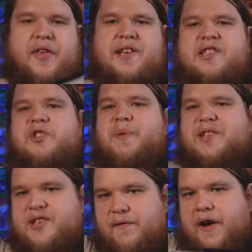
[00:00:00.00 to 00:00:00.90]
This
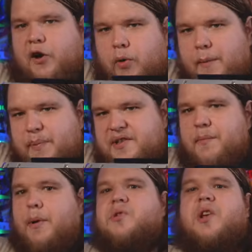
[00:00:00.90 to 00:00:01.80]
specific grip
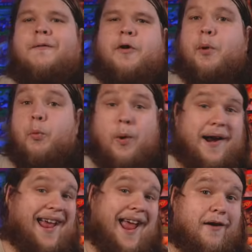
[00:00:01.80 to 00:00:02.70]
is the most comfortable
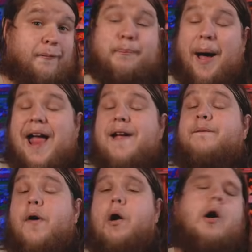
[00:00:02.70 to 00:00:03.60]
one I have
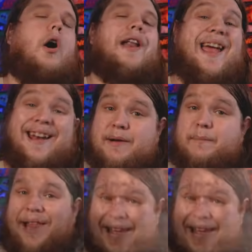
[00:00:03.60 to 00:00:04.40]
by far on any